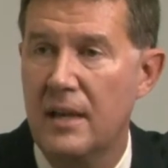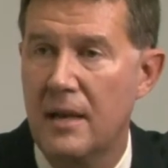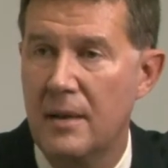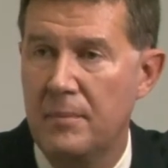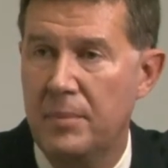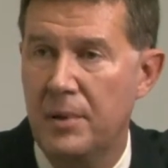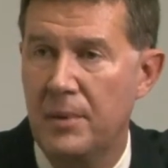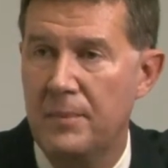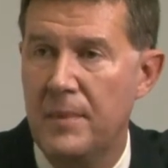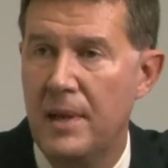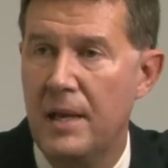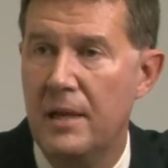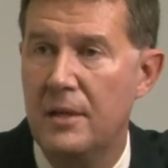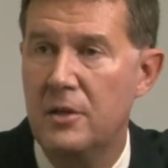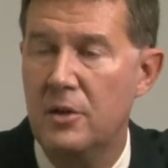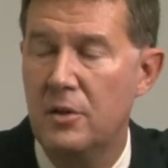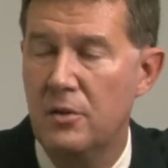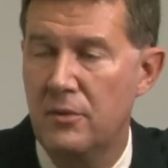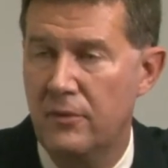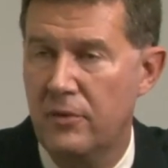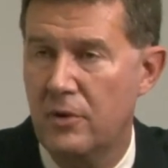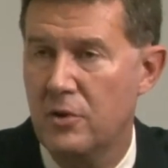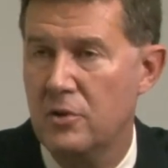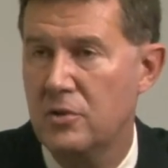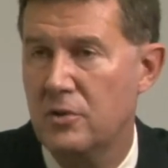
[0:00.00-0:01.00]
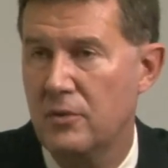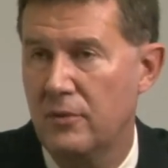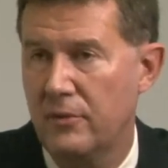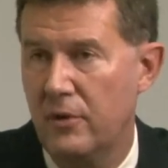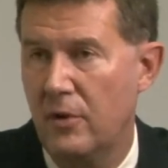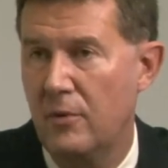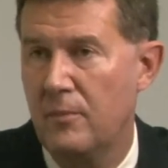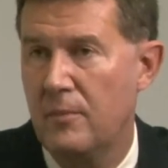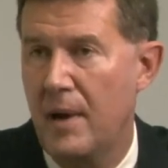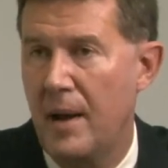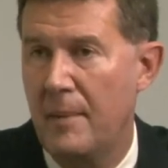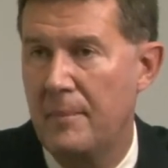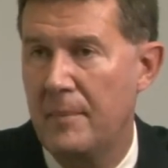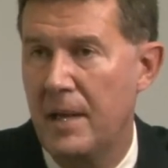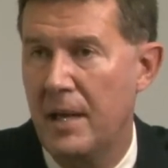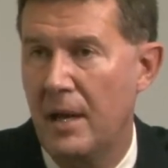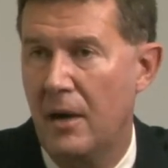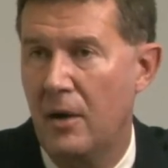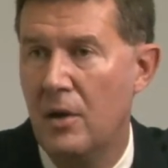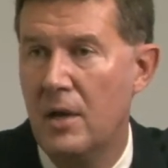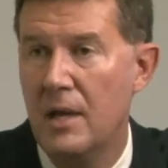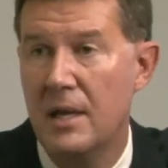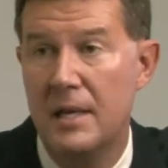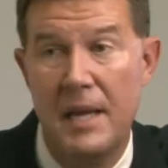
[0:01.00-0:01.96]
implement universal vote by mail.